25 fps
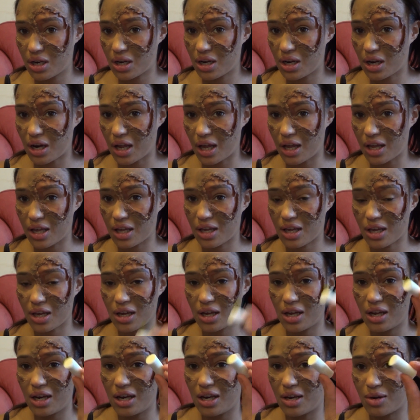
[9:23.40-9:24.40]
like
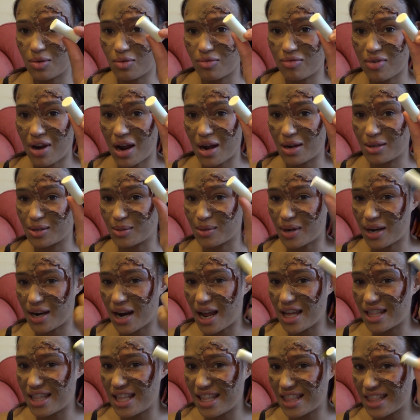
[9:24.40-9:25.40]
a little round one.
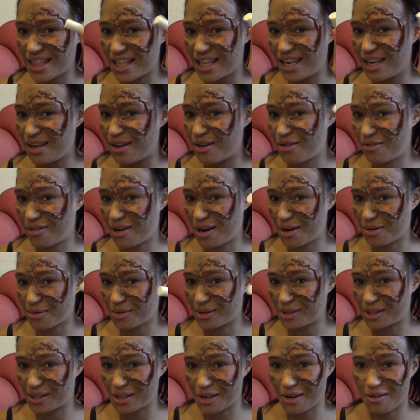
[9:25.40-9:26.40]
I think the little round
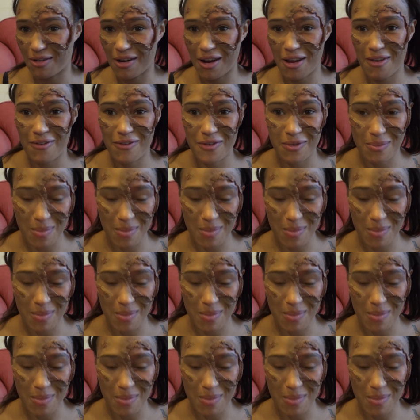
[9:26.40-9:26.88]
ones are great for